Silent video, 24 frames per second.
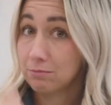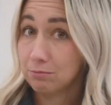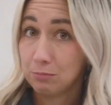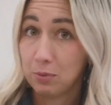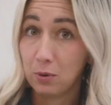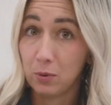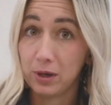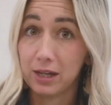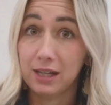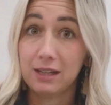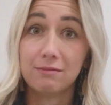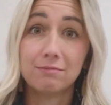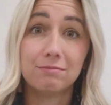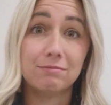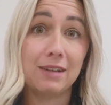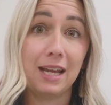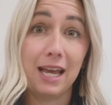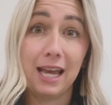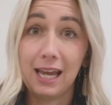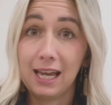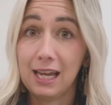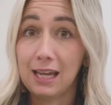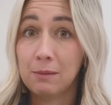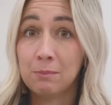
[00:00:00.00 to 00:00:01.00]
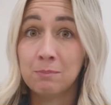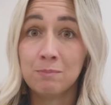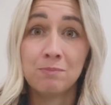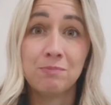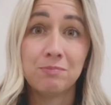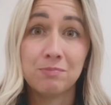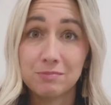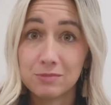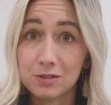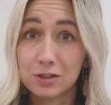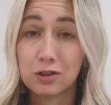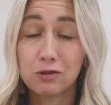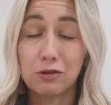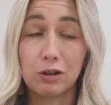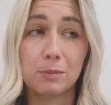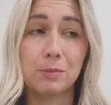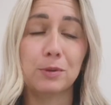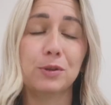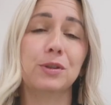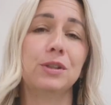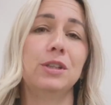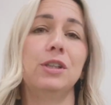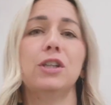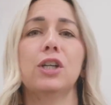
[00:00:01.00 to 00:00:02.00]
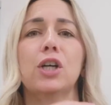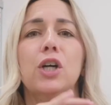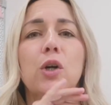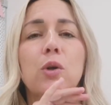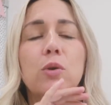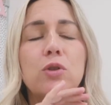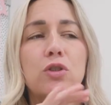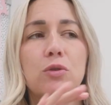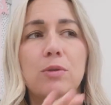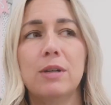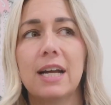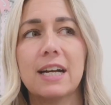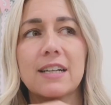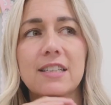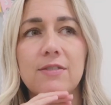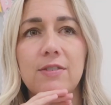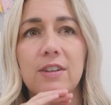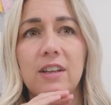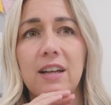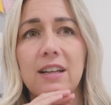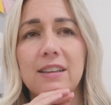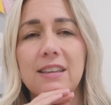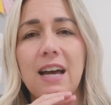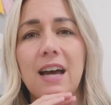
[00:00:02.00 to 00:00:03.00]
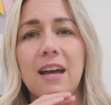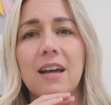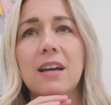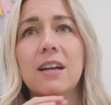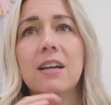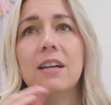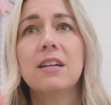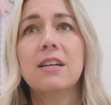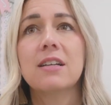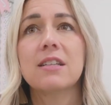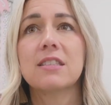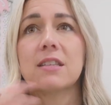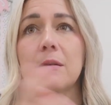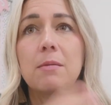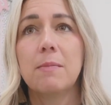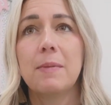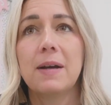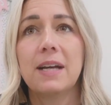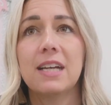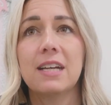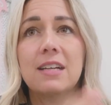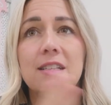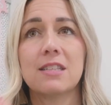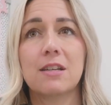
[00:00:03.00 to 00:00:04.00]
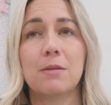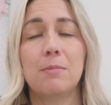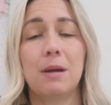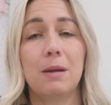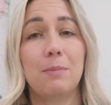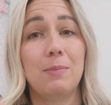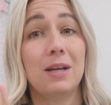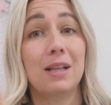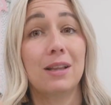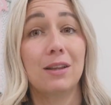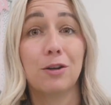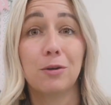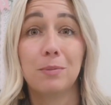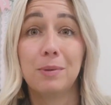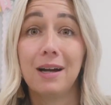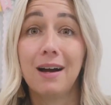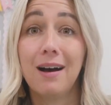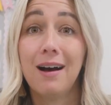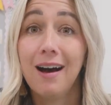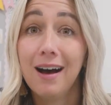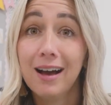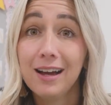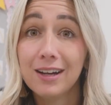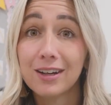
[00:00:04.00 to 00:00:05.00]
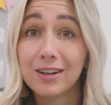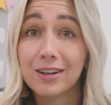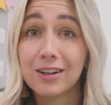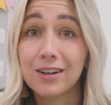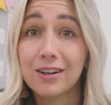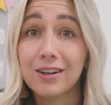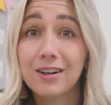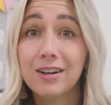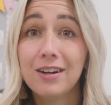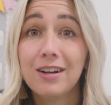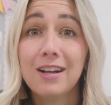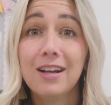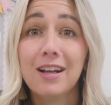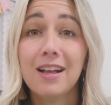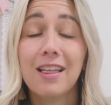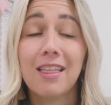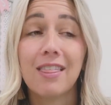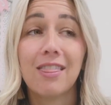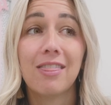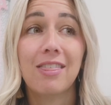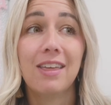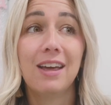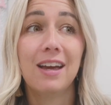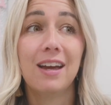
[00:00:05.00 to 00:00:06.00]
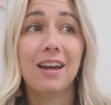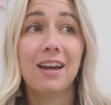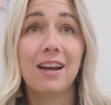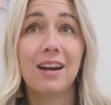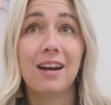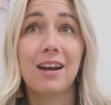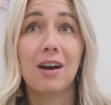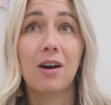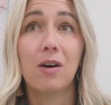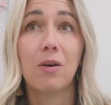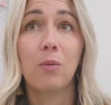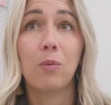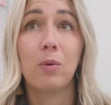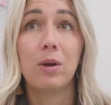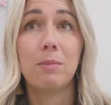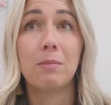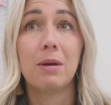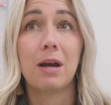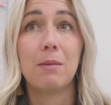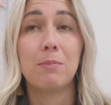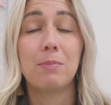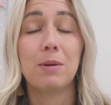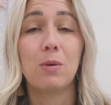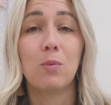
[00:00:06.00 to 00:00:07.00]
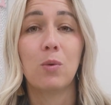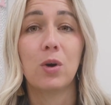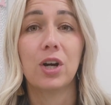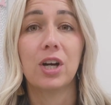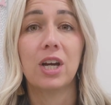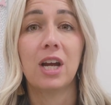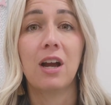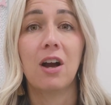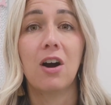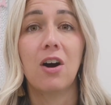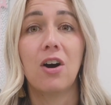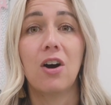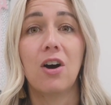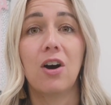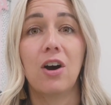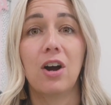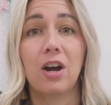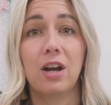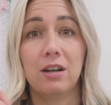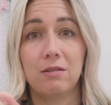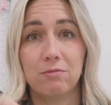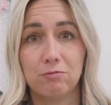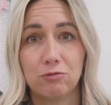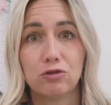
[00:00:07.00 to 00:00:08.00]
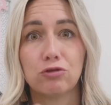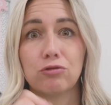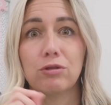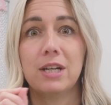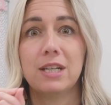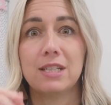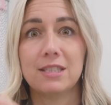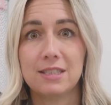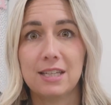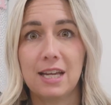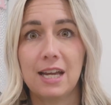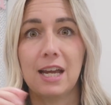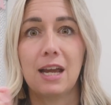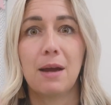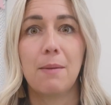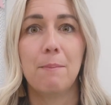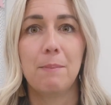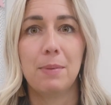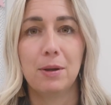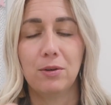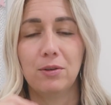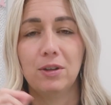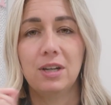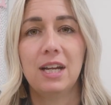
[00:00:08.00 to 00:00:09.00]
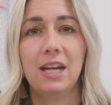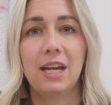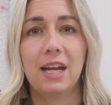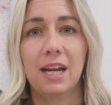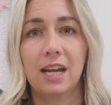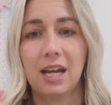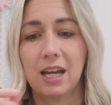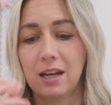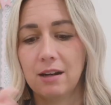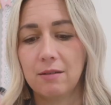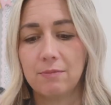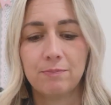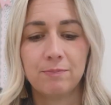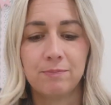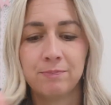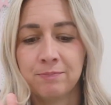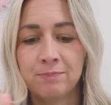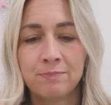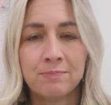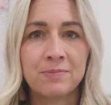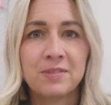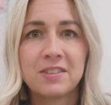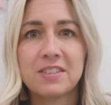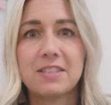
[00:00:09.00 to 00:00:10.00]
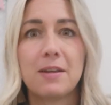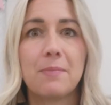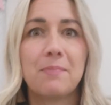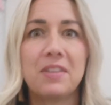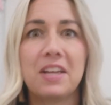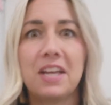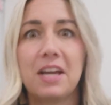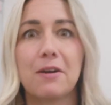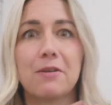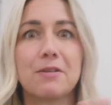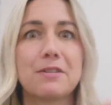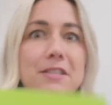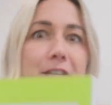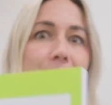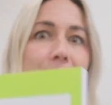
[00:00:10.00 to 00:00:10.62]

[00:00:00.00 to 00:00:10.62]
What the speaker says: point, aim, scribble, you know, do an activity like that. Some of my kids that might be a little bit higher, then we might be working on tracing and building and something else